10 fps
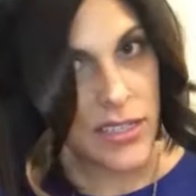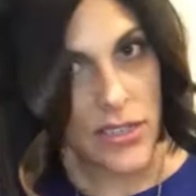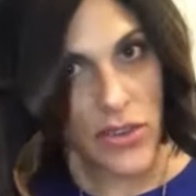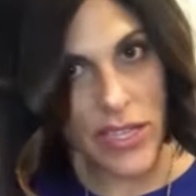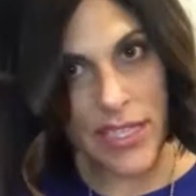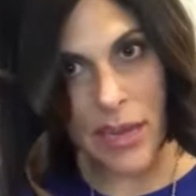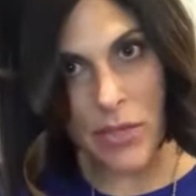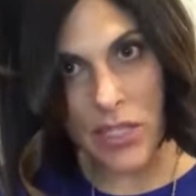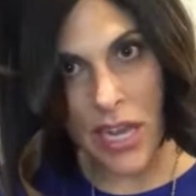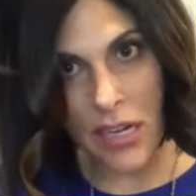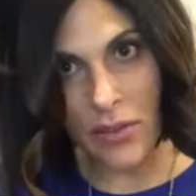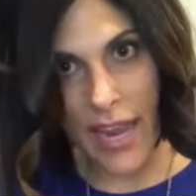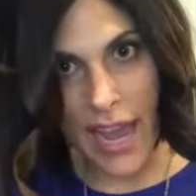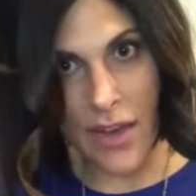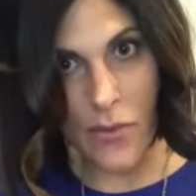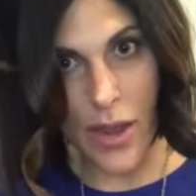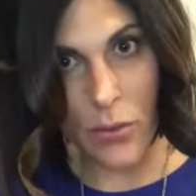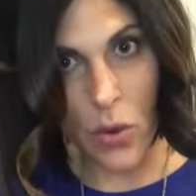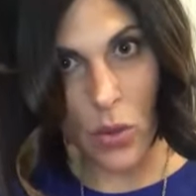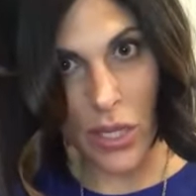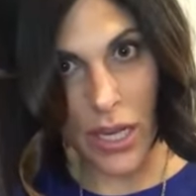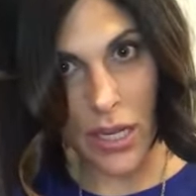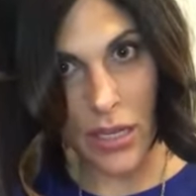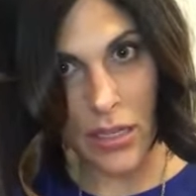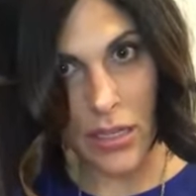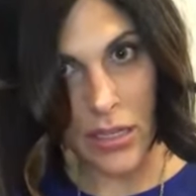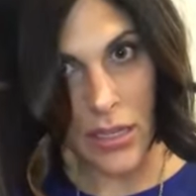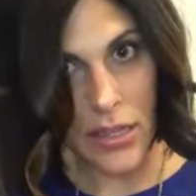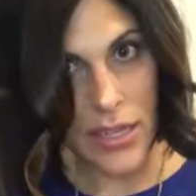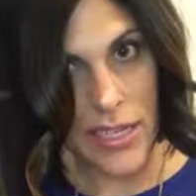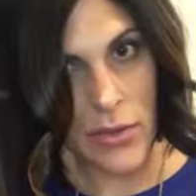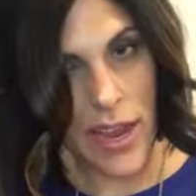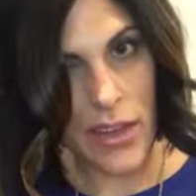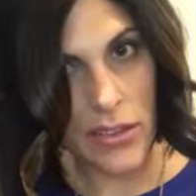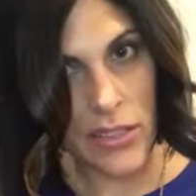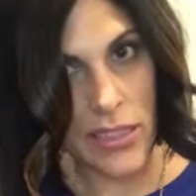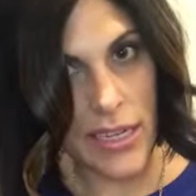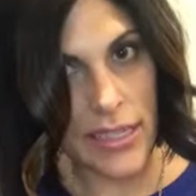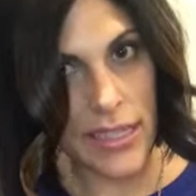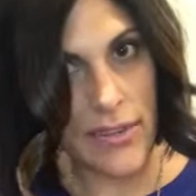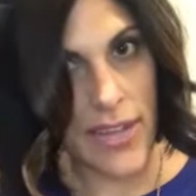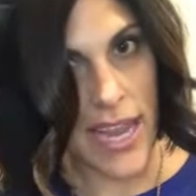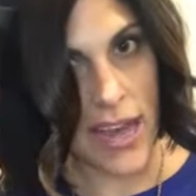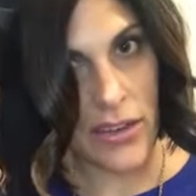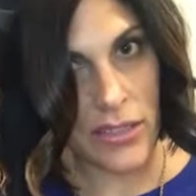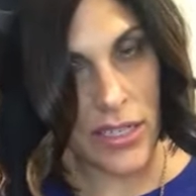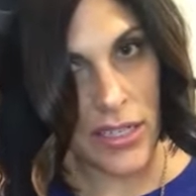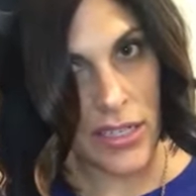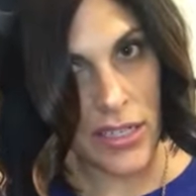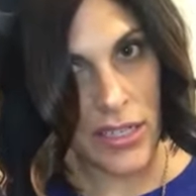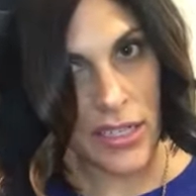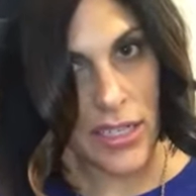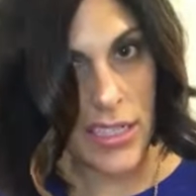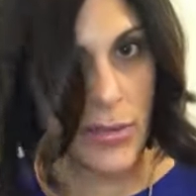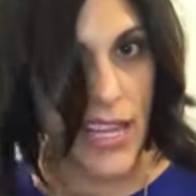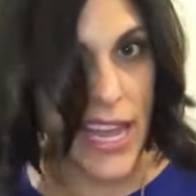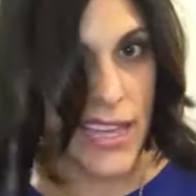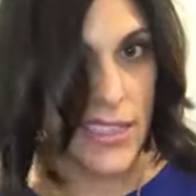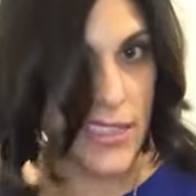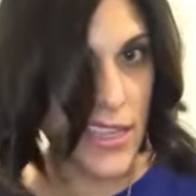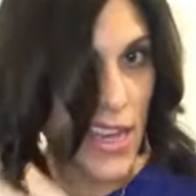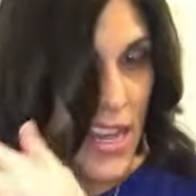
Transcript: So you can see I'm just kind of like halfway rolling these around and leaving out some of the ends.